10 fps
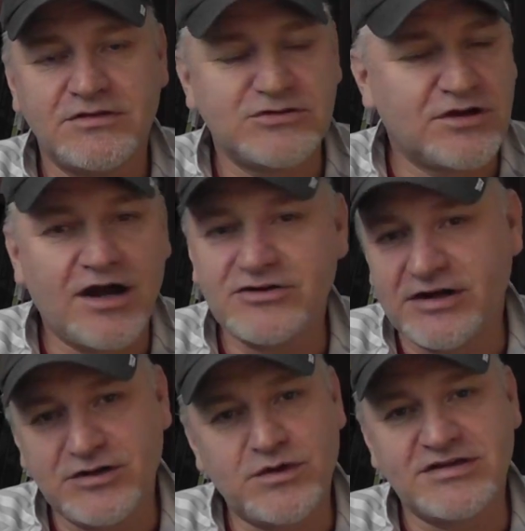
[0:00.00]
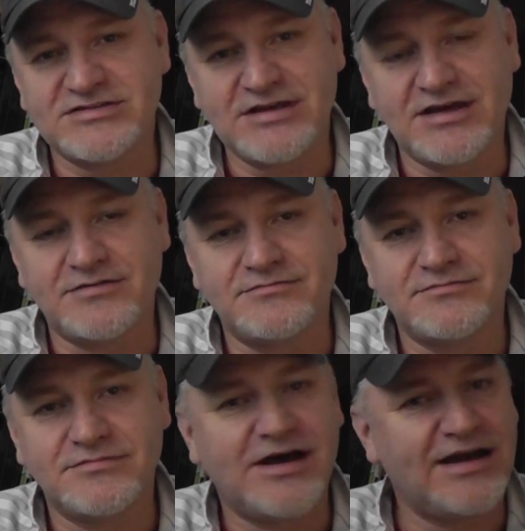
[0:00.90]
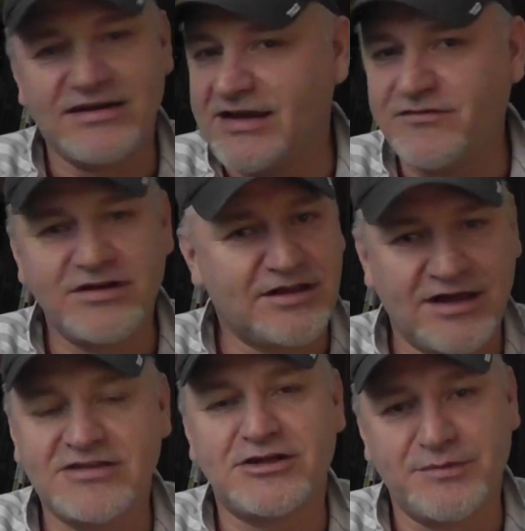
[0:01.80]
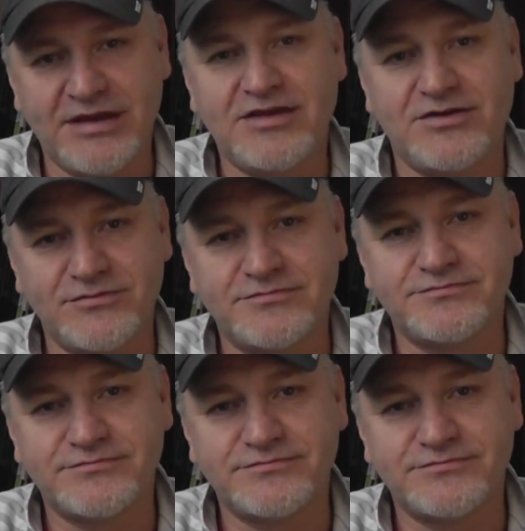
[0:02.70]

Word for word: So, contrary to what you said, I never declined to debate you.